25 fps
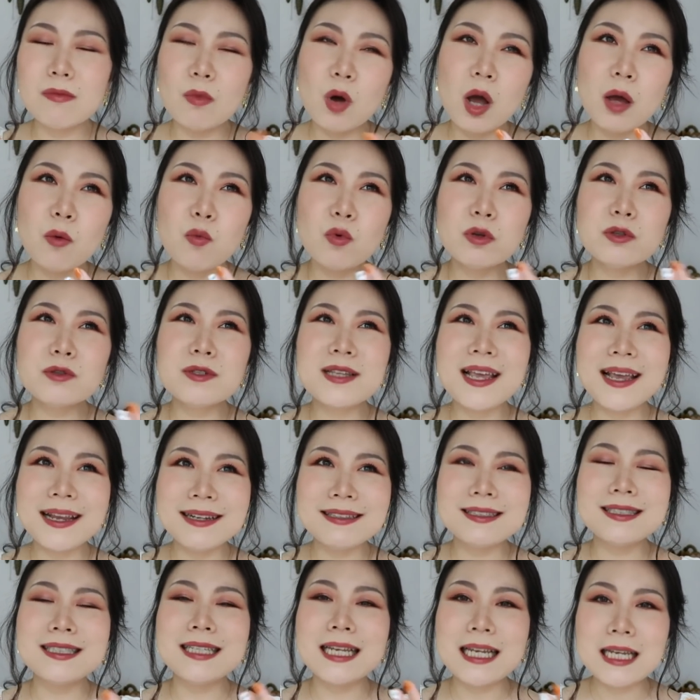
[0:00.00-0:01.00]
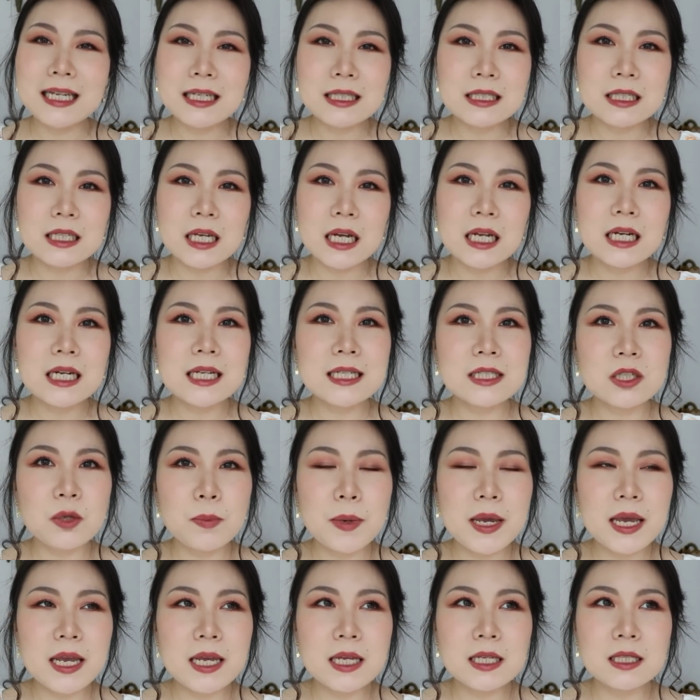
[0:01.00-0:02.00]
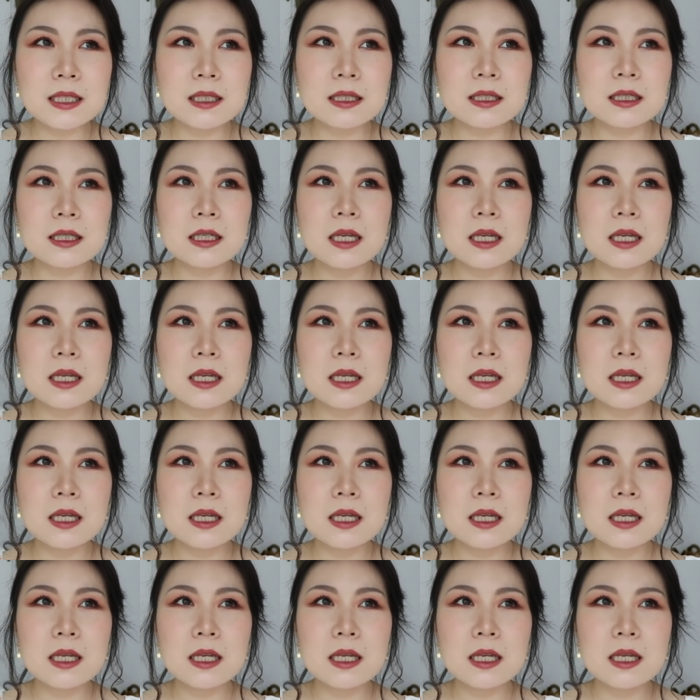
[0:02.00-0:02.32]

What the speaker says: I want to say it did a little bit,